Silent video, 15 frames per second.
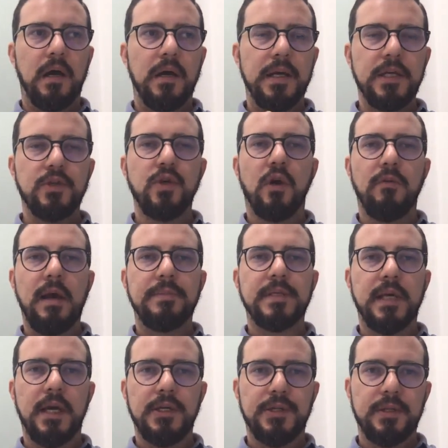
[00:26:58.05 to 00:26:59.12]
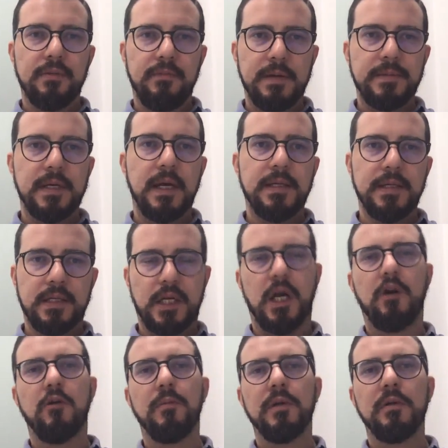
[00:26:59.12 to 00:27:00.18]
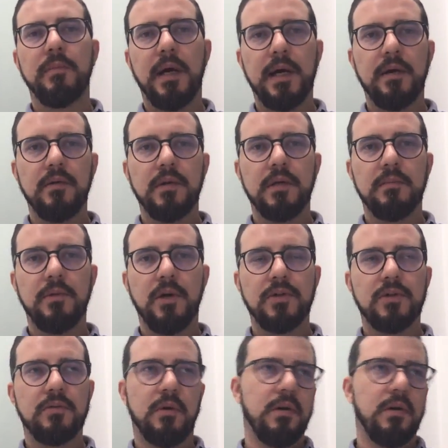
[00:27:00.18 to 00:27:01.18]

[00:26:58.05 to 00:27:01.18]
is your website discoverable by Google bots or